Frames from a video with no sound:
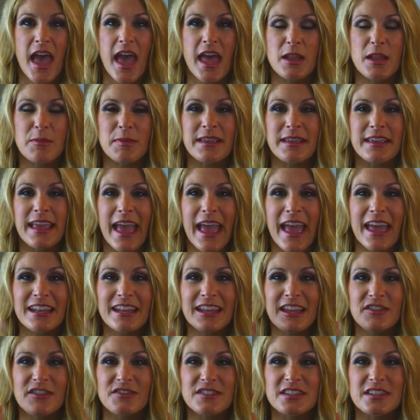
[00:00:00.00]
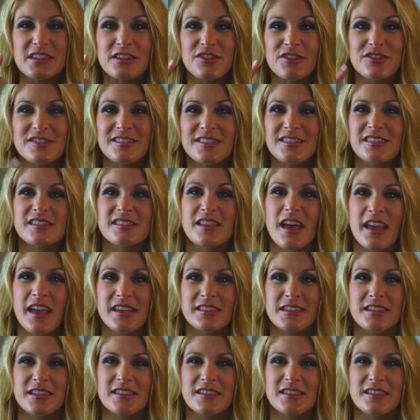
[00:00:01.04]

And he began to have tears in his eyes.